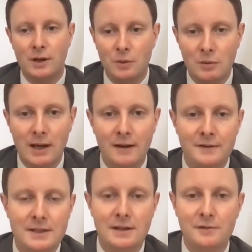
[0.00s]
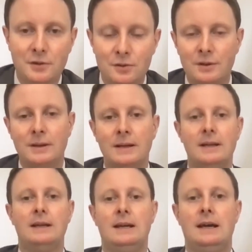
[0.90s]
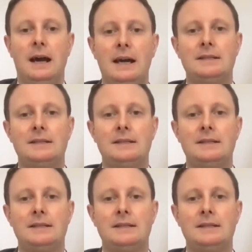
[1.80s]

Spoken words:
as the one we will have this afternoon,